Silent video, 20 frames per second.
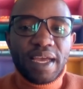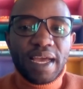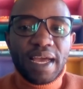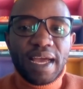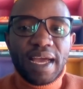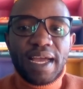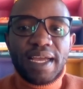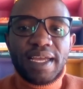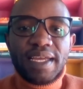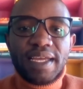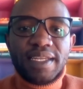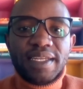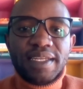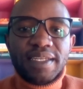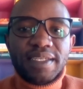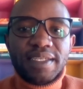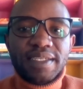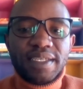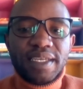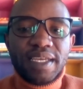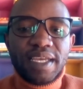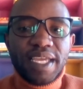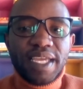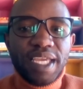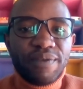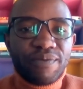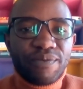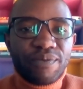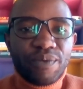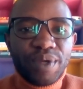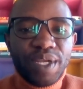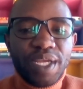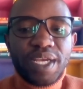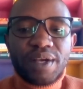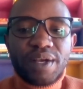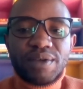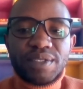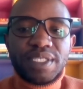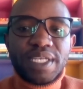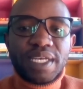And if we
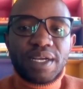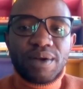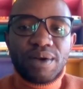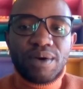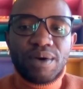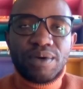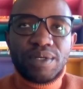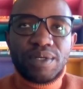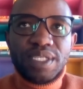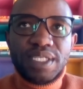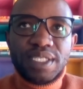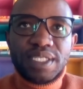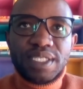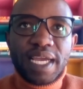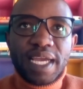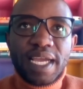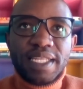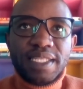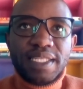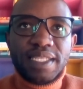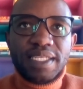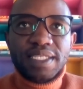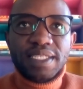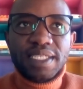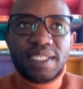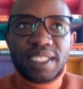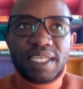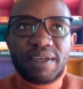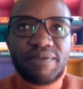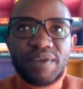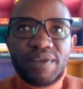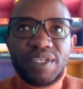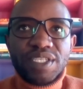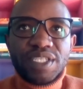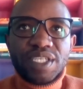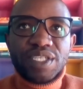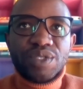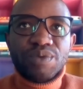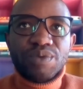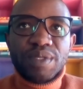co-design these
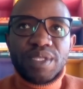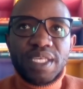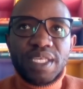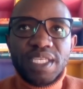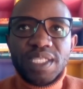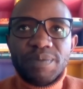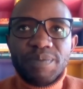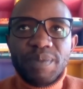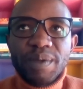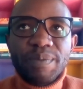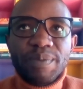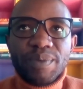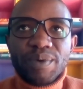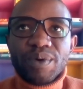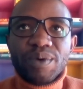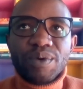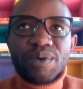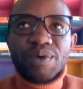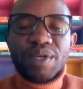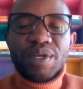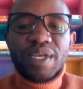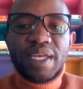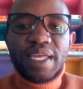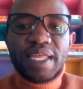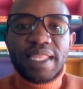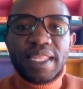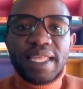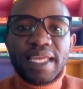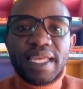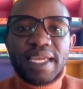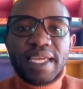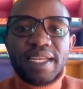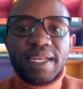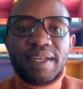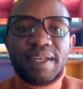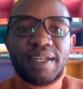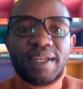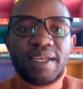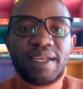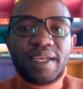interventions with these people,
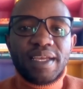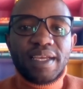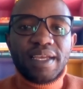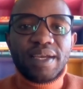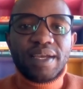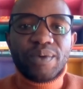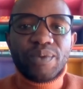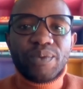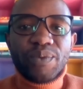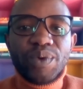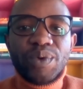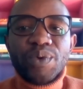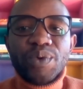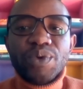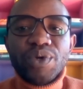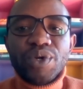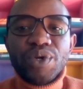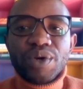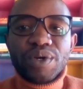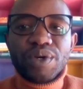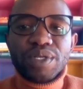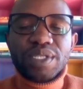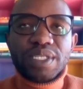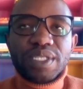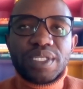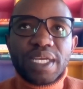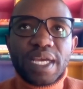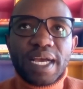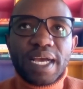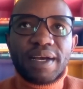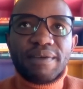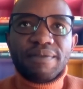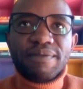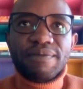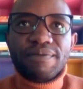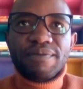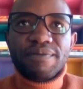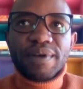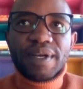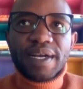then we will not
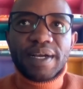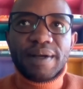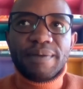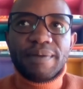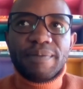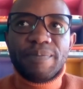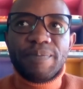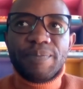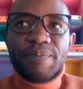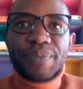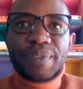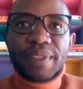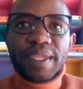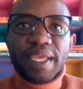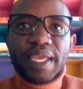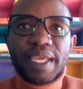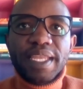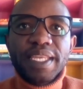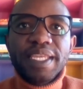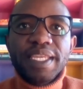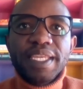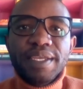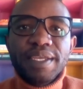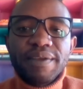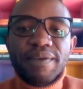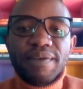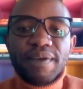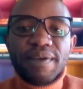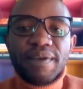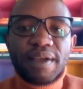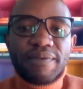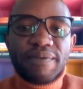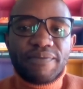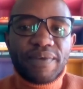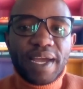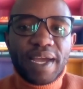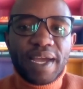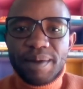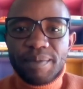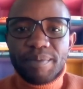have any
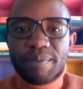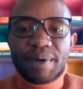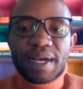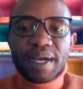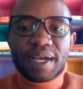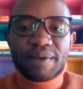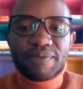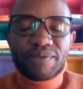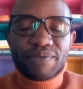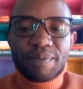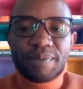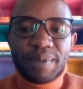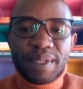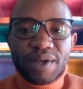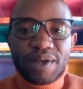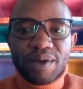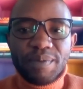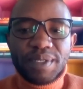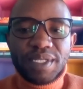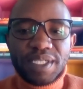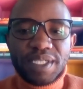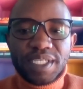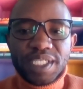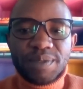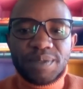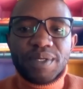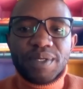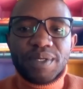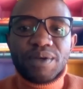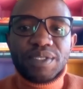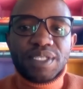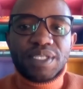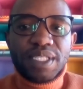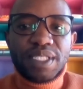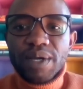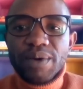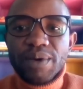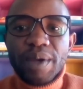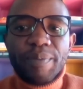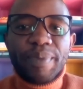fight back from the communities, because
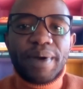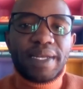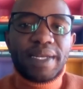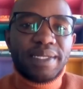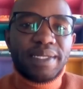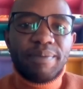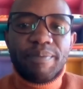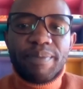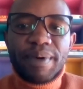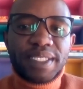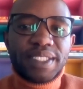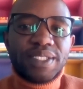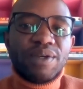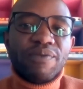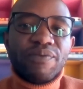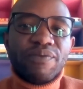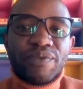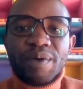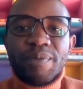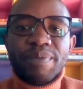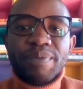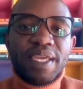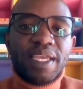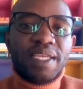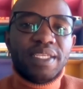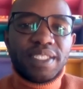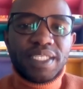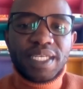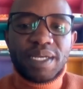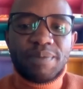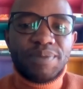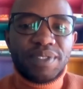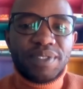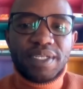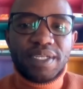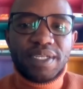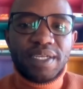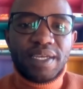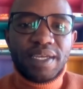they were part and parcel from the inception.